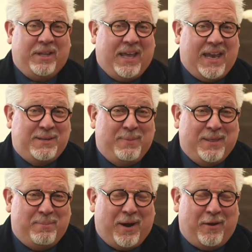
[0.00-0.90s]
really hate to
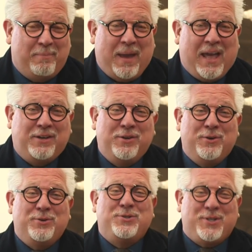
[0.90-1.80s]
be the bearer of bad
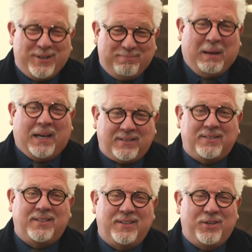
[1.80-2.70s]
news,
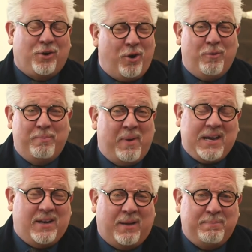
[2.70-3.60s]
but your home
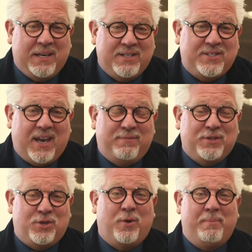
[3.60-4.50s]
might not be as safe
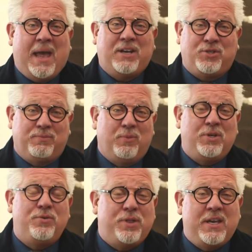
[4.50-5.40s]
as you imagine.
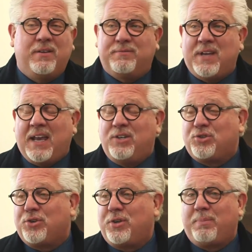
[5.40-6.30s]
When you think of
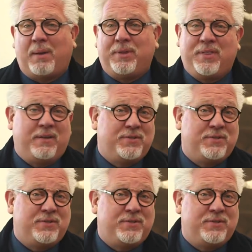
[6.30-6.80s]
danger, you probably think